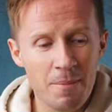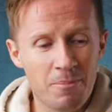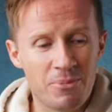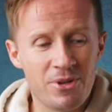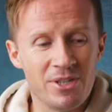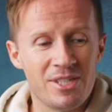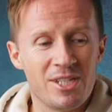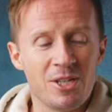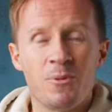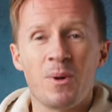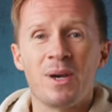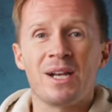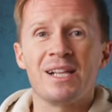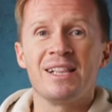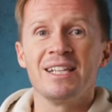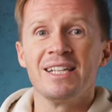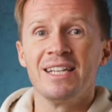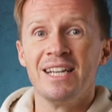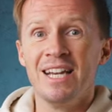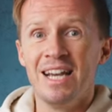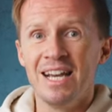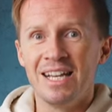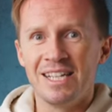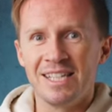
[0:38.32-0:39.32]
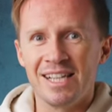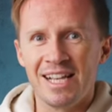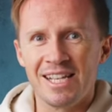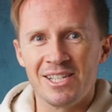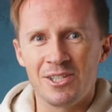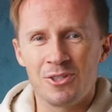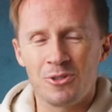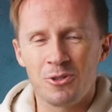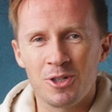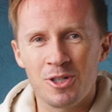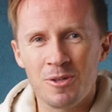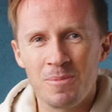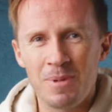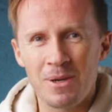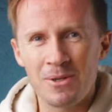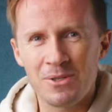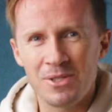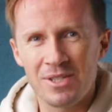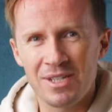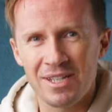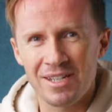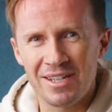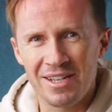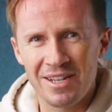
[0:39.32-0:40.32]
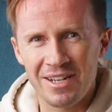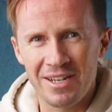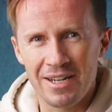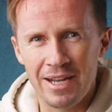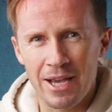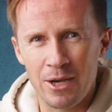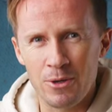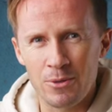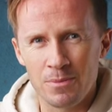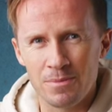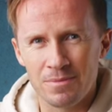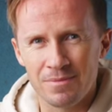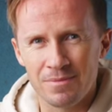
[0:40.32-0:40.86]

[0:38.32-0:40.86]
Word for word: pretty quickly. Let's talk about it now.